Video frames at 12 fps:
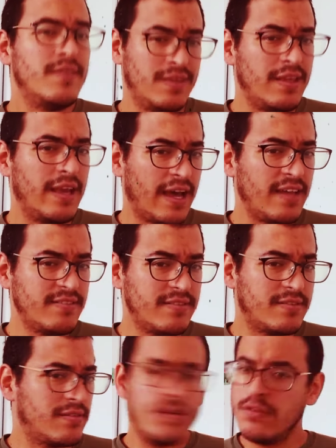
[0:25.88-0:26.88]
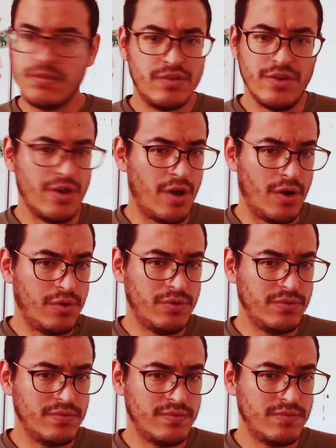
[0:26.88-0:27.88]
Yes?
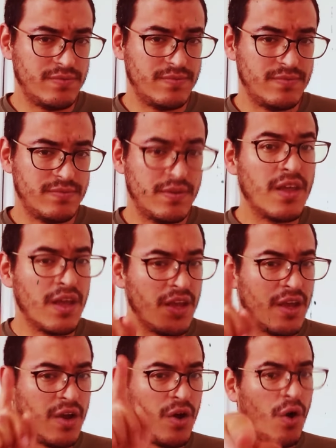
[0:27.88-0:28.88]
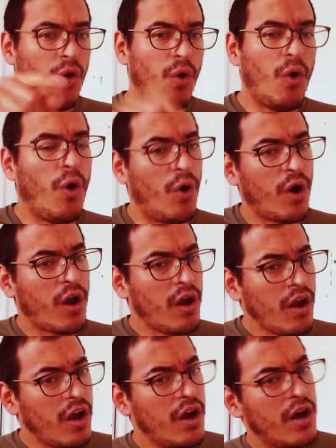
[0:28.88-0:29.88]
No?
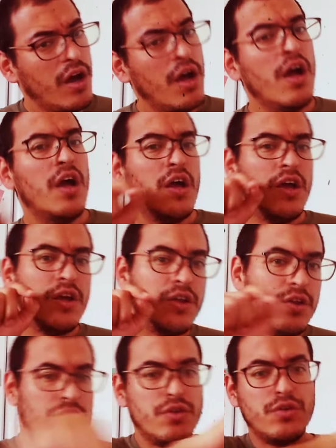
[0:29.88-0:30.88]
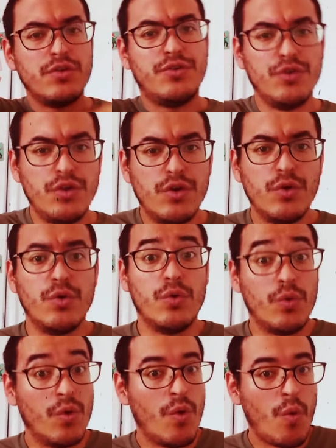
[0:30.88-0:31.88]
Or do
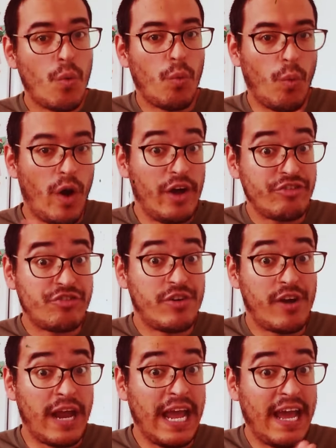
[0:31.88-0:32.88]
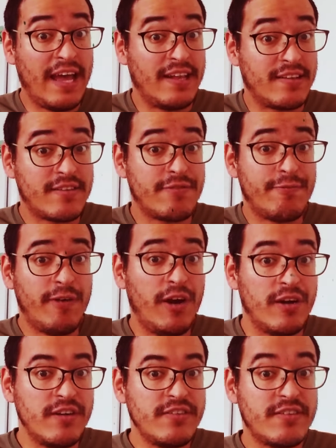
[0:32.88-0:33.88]
you wash your hands
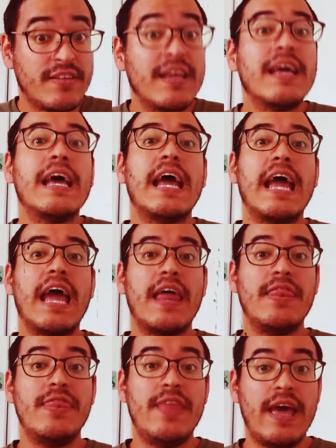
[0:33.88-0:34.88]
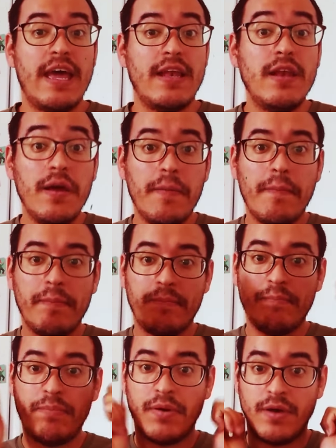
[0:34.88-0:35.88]
first and then
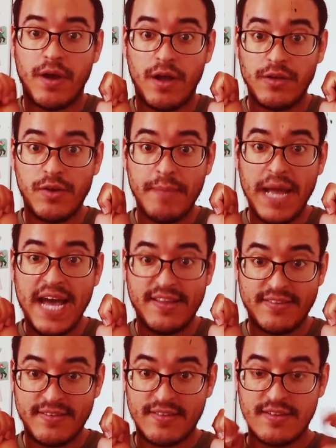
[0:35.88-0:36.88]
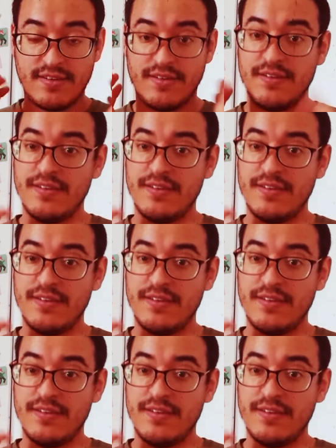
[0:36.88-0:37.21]
put on your mask?